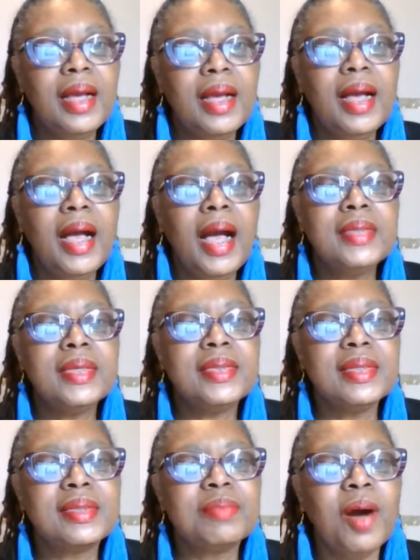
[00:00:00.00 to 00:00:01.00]
I just need a
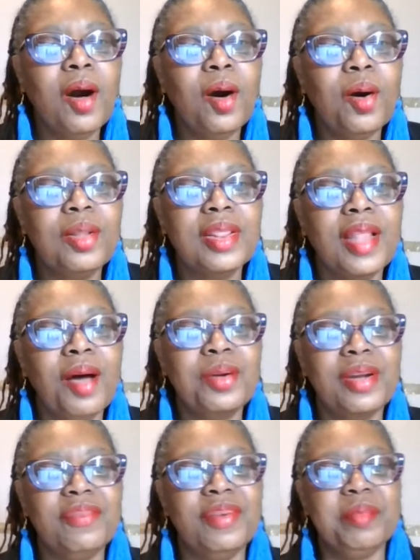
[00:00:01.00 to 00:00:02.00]
small loan
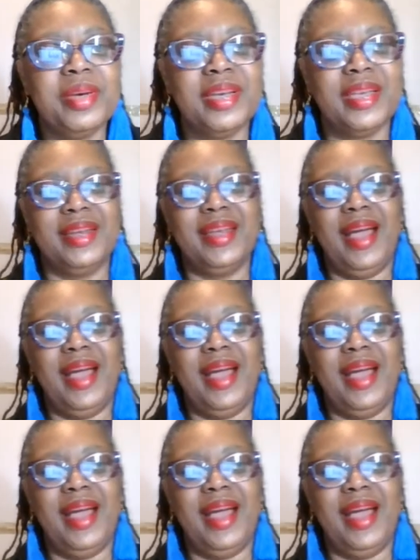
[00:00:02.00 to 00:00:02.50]
of $1 million.